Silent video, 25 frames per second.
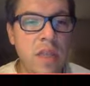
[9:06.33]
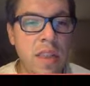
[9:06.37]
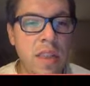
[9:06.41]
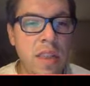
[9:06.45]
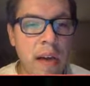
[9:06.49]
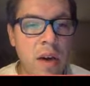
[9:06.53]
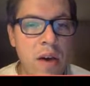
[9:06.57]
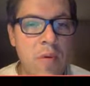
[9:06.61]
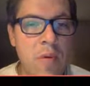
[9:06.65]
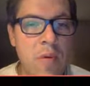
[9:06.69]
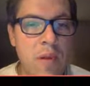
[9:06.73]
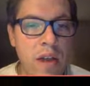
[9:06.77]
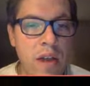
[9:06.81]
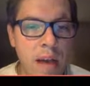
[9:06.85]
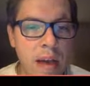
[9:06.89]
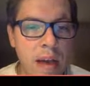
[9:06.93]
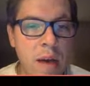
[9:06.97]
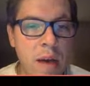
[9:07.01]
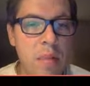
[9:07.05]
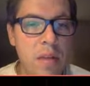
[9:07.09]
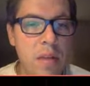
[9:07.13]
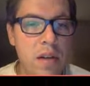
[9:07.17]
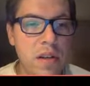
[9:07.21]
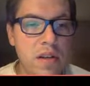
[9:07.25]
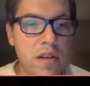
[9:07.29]
that
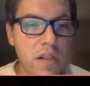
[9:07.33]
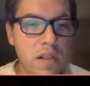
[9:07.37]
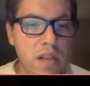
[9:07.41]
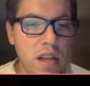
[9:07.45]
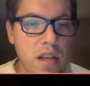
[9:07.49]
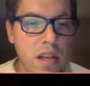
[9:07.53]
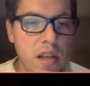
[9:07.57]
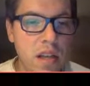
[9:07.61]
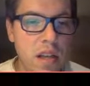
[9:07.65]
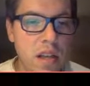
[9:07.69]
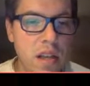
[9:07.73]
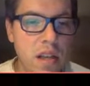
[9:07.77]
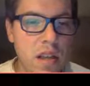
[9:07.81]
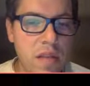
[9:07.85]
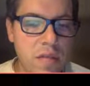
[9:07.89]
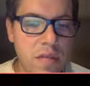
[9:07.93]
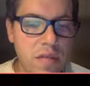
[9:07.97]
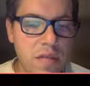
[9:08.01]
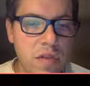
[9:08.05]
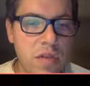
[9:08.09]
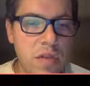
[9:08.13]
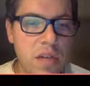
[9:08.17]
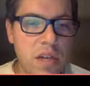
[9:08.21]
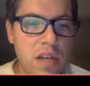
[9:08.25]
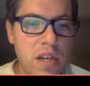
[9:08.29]
happened the
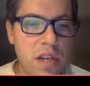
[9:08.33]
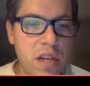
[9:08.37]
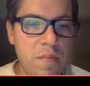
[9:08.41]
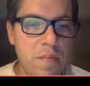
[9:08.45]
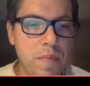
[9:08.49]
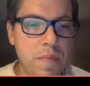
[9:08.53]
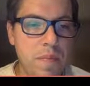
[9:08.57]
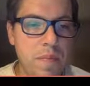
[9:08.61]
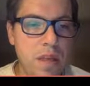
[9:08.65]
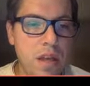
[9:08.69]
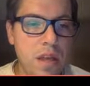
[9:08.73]
first time.